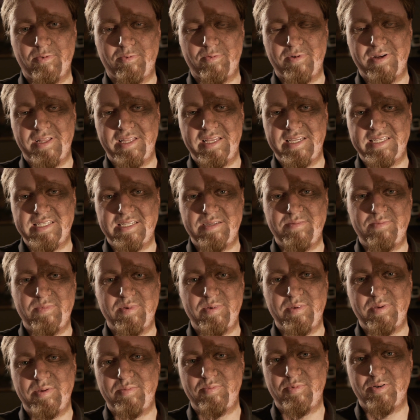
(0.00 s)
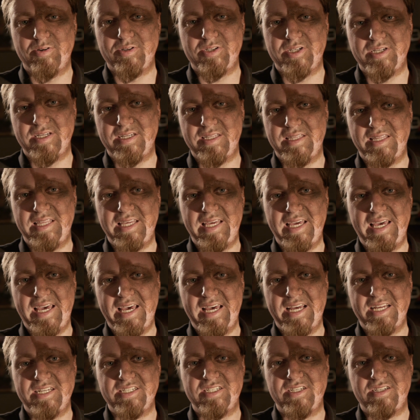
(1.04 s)
really seem to be pushing the
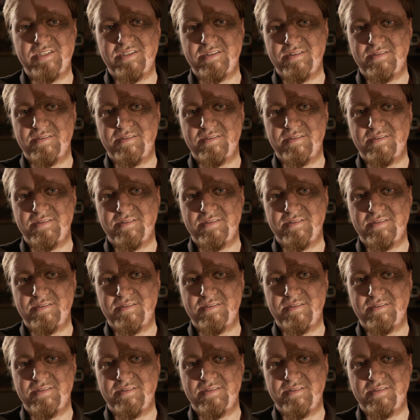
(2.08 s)
edge